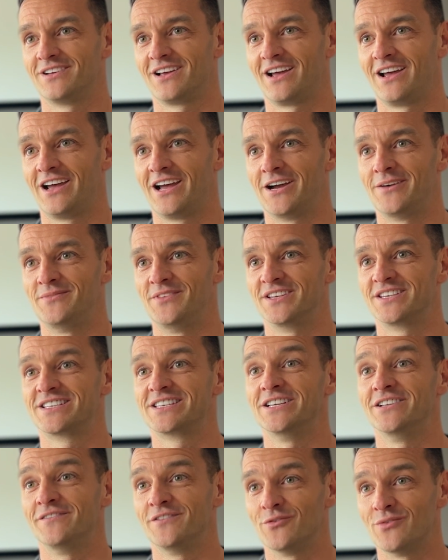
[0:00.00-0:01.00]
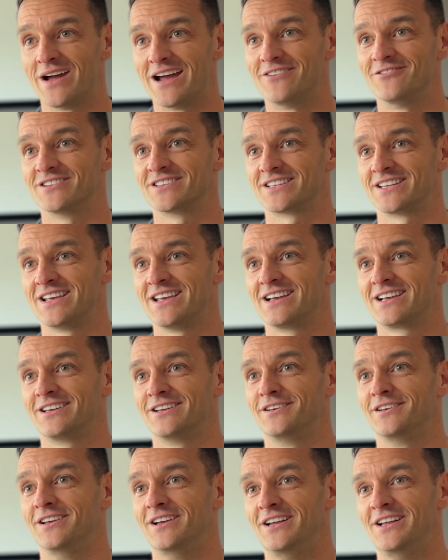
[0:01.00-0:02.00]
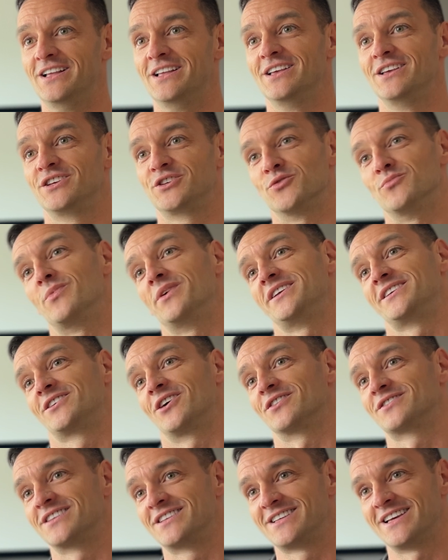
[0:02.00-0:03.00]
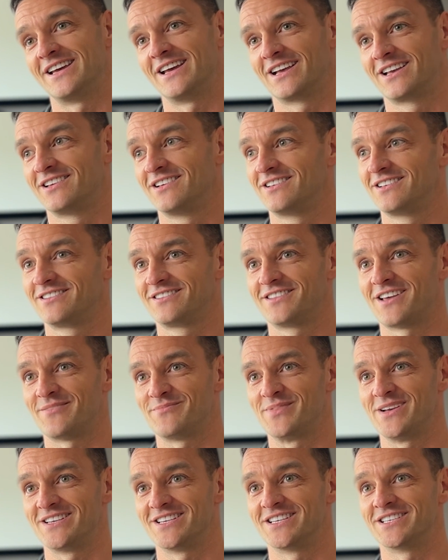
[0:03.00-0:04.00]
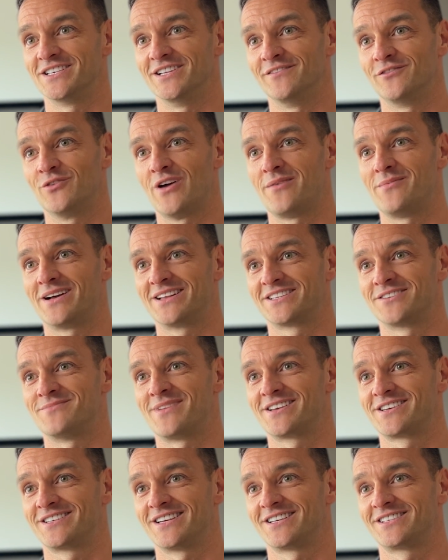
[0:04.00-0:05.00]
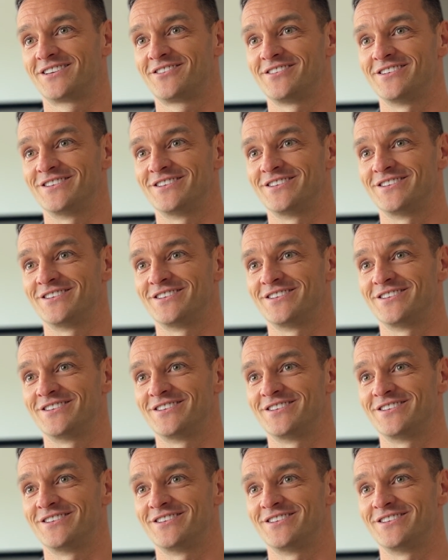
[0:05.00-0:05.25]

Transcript: There's silverware at stake, and somebody's got to take that piece of silverware back to Manchester.